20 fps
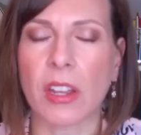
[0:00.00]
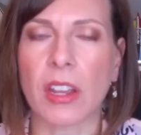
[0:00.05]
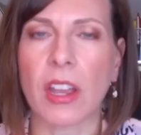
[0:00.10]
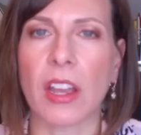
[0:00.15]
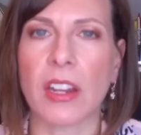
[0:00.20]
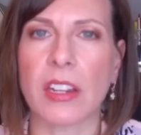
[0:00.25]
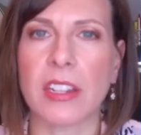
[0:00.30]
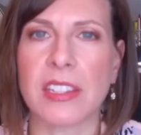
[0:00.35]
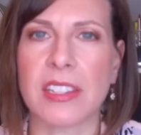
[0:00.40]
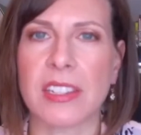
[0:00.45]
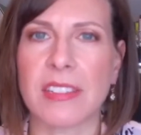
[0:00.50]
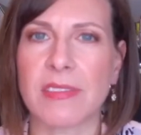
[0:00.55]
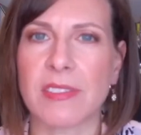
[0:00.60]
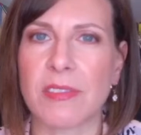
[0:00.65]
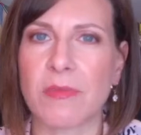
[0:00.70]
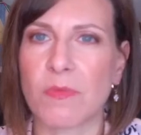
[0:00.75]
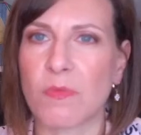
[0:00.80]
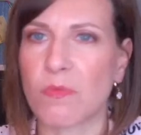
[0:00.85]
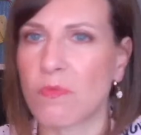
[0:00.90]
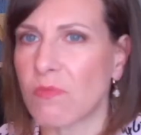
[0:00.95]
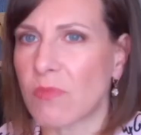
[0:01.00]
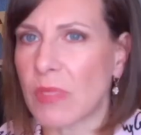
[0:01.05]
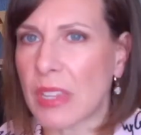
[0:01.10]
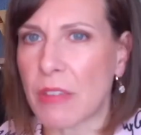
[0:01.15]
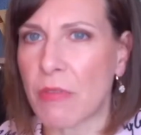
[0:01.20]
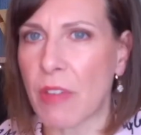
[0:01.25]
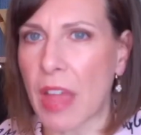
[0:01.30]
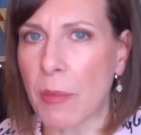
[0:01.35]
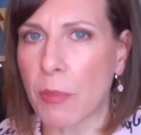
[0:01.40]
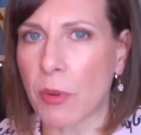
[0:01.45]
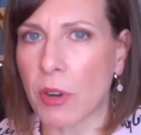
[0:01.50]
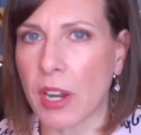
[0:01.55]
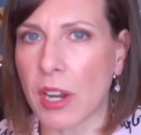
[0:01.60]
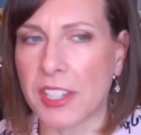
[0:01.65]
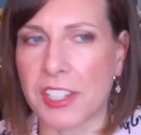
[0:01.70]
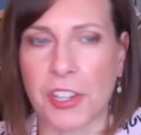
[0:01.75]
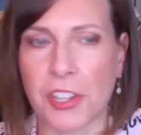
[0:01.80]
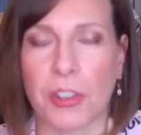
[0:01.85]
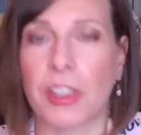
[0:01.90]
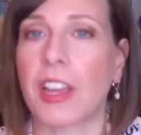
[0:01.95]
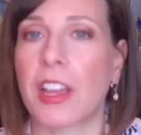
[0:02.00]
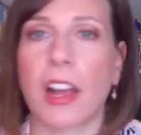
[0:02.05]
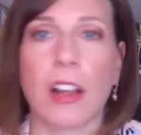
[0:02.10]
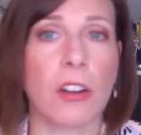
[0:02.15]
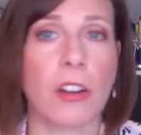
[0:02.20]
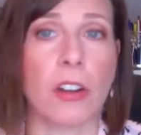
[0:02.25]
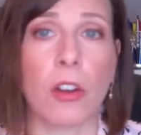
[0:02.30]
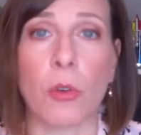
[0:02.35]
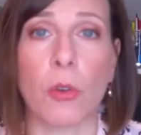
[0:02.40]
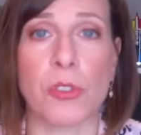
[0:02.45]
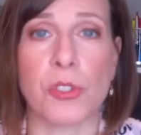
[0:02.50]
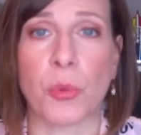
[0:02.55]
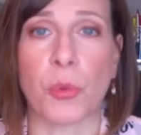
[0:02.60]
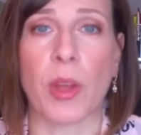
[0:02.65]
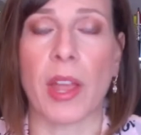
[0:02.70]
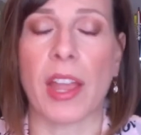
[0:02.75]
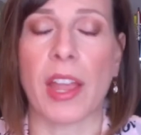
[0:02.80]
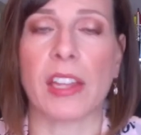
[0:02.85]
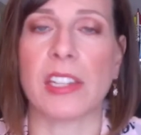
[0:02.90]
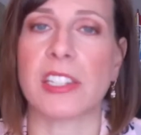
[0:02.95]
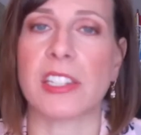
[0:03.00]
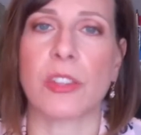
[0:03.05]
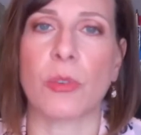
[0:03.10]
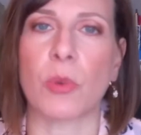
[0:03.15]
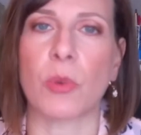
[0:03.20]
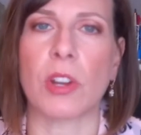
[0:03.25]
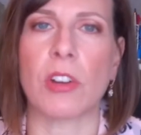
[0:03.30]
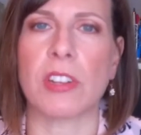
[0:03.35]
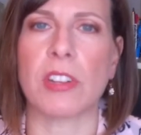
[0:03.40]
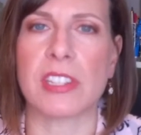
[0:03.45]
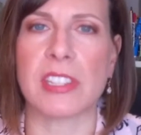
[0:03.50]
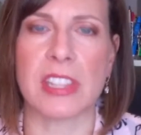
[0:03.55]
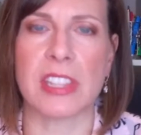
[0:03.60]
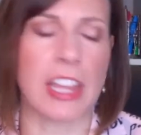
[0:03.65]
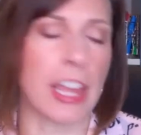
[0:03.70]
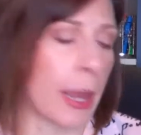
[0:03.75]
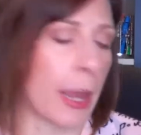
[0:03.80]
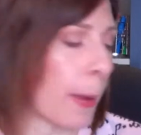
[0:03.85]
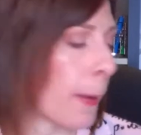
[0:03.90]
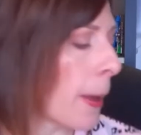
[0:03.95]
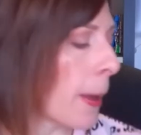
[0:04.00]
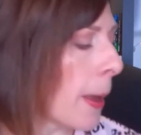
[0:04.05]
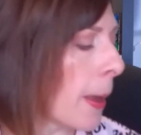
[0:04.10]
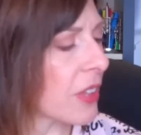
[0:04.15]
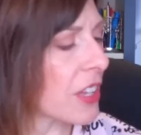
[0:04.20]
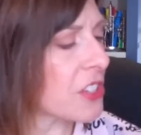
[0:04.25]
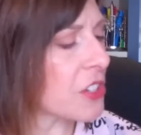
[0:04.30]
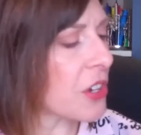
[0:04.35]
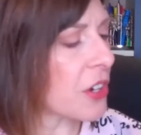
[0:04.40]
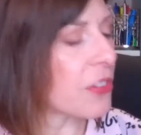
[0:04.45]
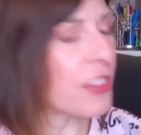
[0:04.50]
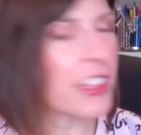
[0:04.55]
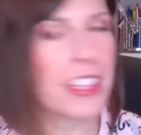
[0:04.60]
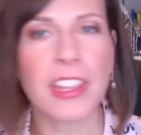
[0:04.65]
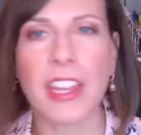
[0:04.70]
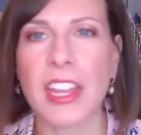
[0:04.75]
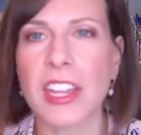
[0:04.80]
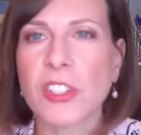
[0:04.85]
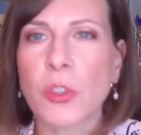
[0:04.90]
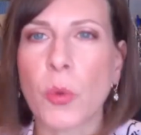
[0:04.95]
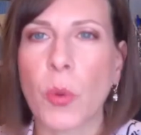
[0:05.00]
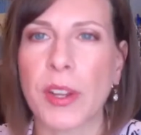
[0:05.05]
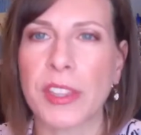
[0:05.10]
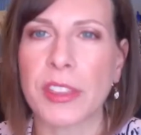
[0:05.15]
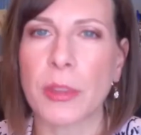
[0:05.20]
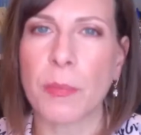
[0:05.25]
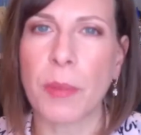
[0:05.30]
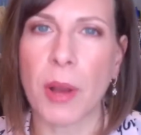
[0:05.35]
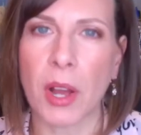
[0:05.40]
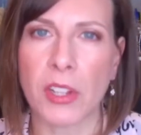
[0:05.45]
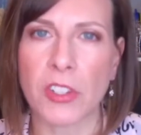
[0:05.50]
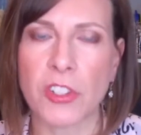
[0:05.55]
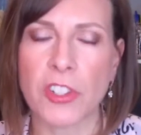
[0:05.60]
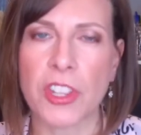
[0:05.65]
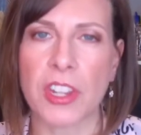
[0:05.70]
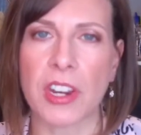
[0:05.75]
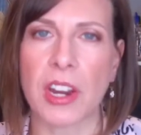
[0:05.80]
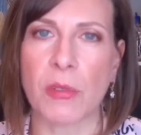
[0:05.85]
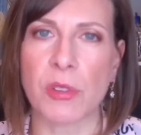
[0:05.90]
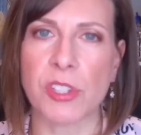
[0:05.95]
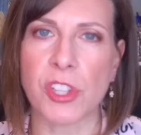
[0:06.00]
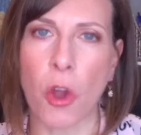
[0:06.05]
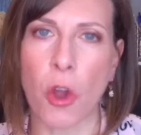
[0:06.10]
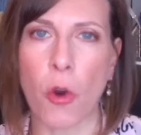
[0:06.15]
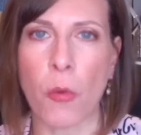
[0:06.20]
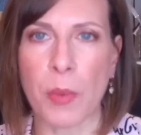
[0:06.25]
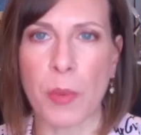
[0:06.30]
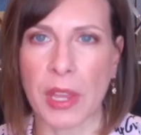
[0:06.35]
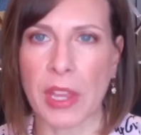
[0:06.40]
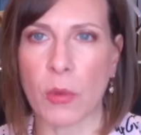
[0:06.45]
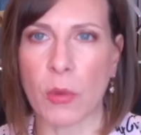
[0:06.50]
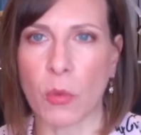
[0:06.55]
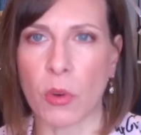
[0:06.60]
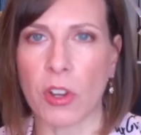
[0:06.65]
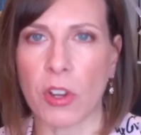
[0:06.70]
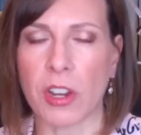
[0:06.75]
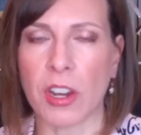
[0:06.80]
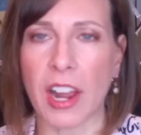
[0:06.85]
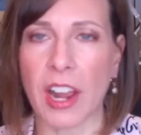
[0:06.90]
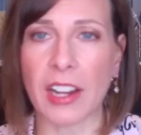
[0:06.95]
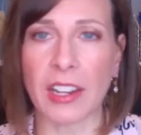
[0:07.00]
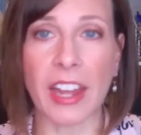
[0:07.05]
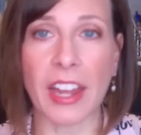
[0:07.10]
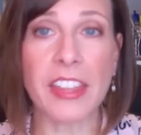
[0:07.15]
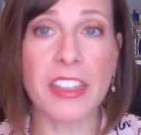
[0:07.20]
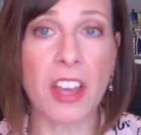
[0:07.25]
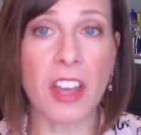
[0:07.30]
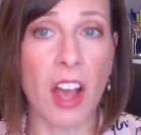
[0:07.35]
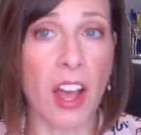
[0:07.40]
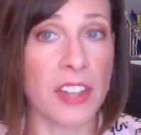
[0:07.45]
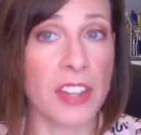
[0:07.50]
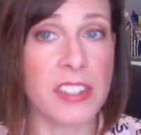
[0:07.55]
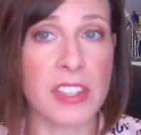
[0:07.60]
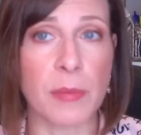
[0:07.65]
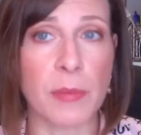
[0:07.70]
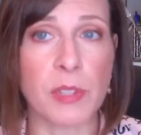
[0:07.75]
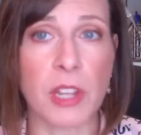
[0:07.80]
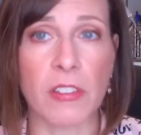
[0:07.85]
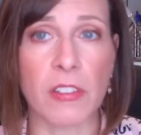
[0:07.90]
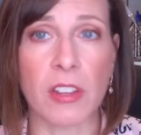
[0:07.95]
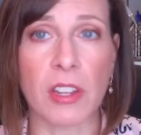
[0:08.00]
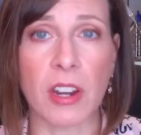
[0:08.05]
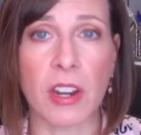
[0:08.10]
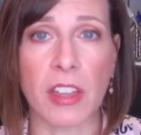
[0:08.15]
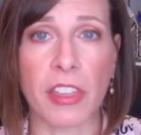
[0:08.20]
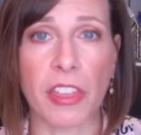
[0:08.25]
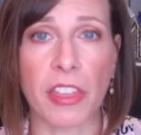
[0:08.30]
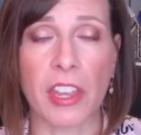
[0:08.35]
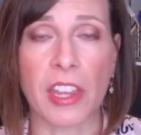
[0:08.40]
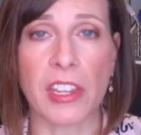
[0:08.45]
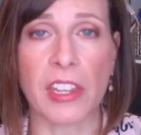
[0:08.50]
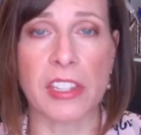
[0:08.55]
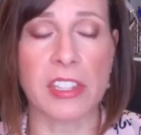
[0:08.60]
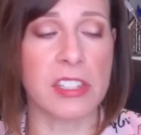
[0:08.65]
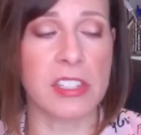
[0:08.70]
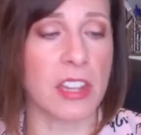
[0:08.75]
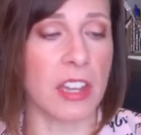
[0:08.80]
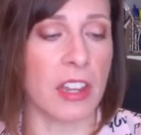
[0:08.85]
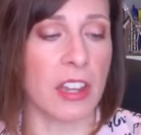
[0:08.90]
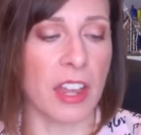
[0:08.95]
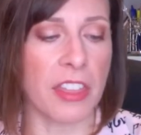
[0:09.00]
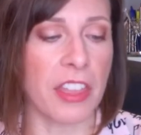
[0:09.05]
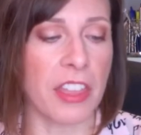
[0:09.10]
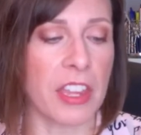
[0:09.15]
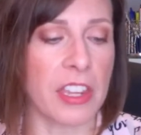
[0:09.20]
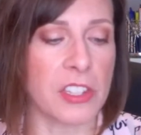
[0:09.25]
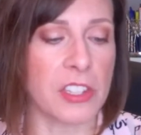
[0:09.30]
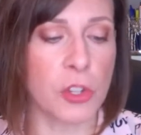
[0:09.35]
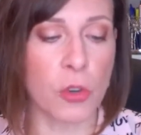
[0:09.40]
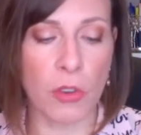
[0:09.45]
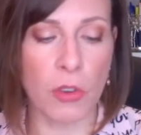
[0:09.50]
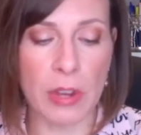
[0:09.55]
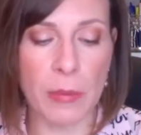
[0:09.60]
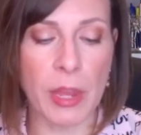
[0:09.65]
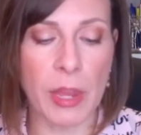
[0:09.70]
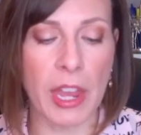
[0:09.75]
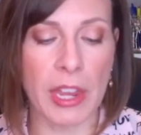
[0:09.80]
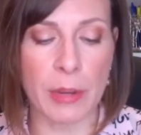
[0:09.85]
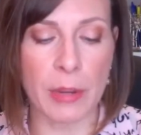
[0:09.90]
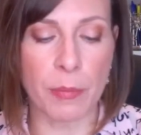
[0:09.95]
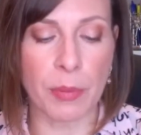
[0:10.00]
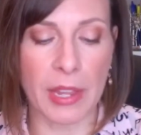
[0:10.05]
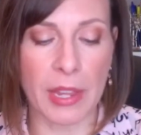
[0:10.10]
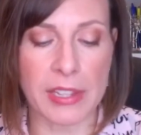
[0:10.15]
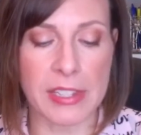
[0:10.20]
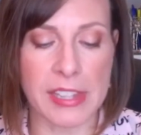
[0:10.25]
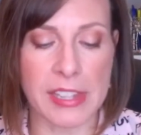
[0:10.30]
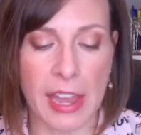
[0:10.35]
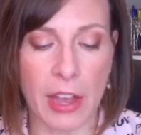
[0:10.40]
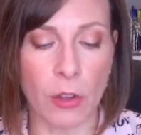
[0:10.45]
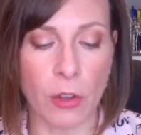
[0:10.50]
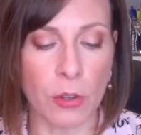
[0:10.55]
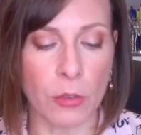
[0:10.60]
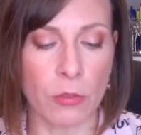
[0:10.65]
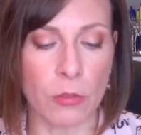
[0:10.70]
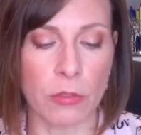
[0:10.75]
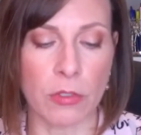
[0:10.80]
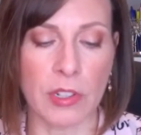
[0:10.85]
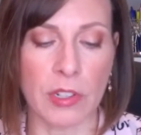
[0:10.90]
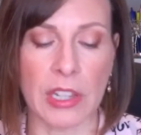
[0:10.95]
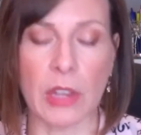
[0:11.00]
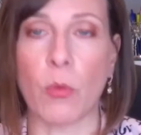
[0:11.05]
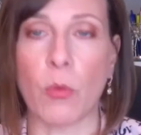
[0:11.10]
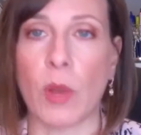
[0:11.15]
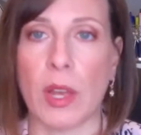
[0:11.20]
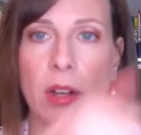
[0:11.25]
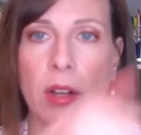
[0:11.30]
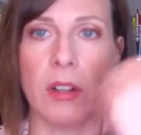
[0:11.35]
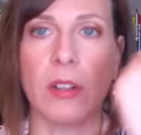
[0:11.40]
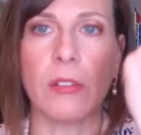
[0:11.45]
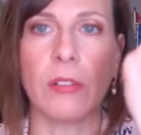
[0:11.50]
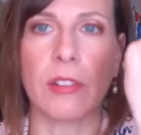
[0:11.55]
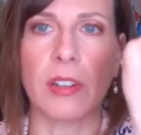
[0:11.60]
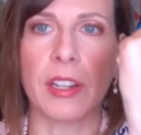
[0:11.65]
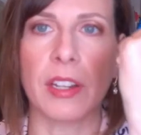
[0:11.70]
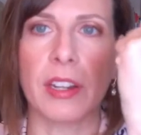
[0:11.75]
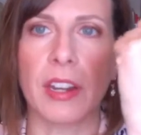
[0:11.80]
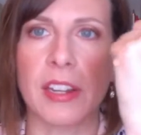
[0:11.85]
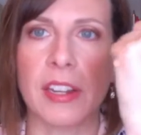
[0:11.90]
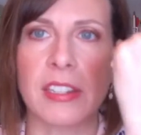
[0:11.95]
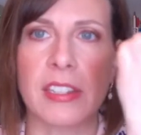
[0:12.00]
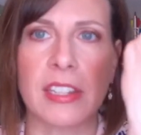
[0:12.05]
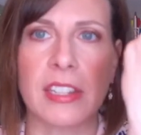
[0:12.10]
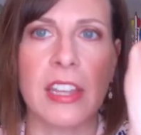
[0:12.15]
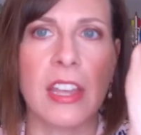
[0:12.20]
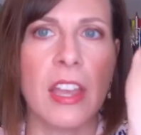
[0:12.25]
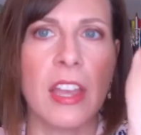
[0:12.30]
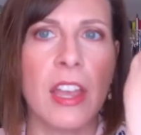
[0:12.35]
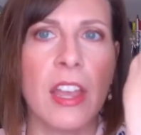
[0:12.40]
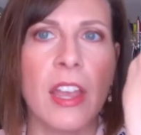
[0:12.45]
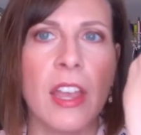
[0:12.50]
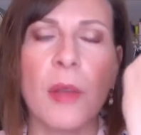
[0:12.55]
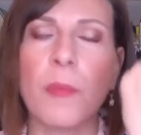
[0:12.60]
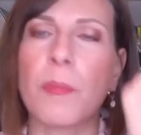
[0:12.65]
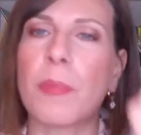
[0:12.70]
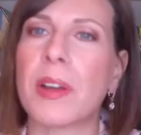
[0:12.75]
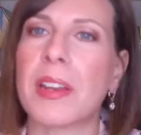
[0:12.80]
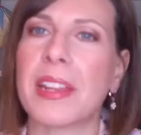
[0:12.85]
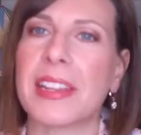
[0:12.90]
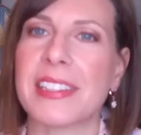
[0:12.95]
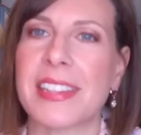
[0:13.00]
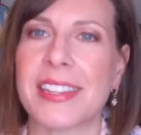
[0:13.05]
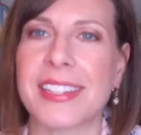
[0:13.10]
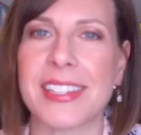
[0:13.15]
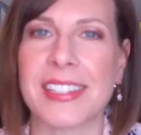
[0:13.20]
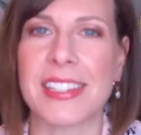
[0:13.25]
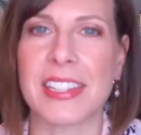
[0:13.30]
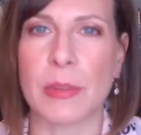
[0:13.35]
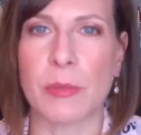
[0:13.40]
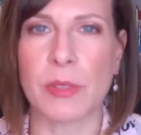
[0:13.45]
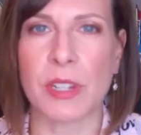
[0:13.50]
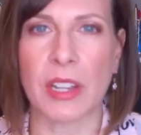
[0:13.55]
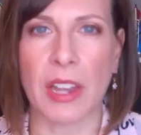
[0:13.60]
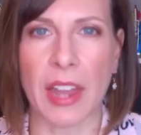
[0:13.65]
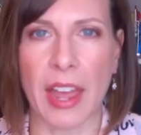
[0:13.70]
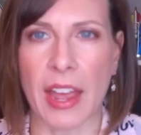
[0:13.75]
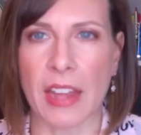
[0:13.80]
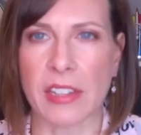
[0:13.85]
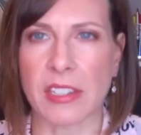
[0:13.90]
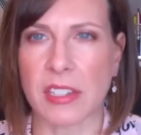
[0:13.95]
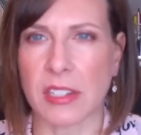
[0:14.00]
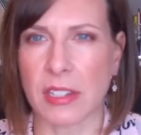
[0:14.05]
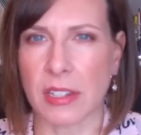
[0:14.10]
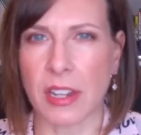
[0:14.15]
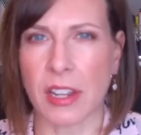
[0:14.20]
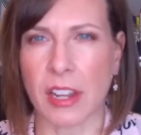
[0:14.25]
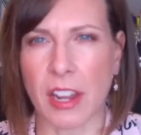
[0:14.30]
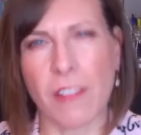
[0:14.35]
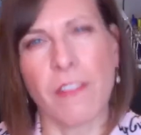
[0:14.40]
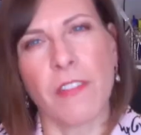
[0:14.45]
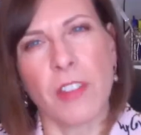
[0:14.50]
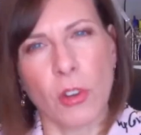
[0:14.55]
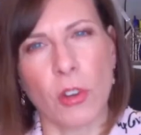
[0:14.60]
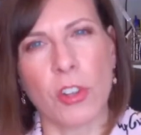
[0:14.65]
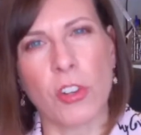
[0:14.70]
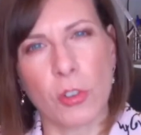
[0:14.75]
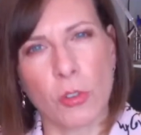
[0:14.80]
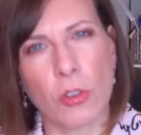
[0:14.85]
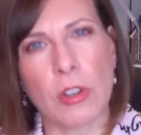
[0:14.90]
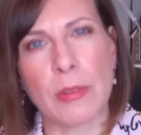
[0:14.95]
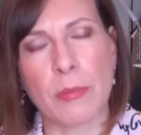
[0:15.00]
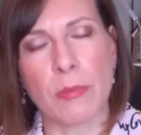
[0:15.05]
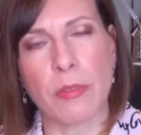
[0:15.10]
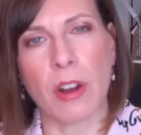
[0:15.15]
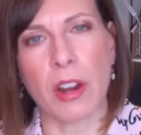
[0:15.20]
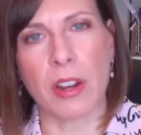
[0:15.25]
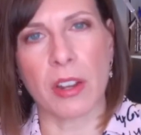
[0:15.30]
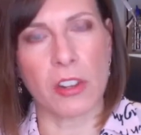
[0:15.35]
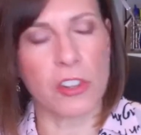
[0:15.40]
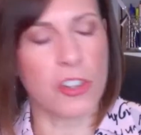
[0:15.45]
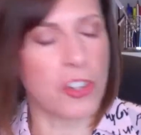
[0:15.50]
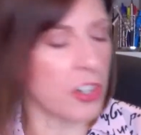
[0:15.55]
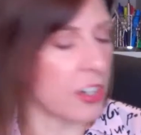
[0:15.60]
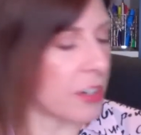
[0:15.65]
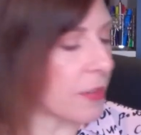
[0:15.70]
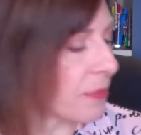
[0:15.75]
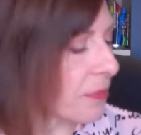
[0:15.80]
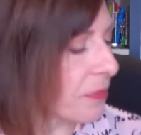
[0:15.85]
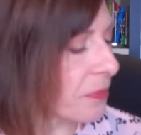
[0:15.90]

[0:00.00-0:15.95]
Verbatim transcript: It kind of evaporates or the color goes away. It's the weirdest thing. So I don't think that has quite the punch that I was hoping it would. I like the concept of it. I think it's I, I think it's creamy and it blends out really well, really nicely, but it doesn't seem to last like I feel a cream product should.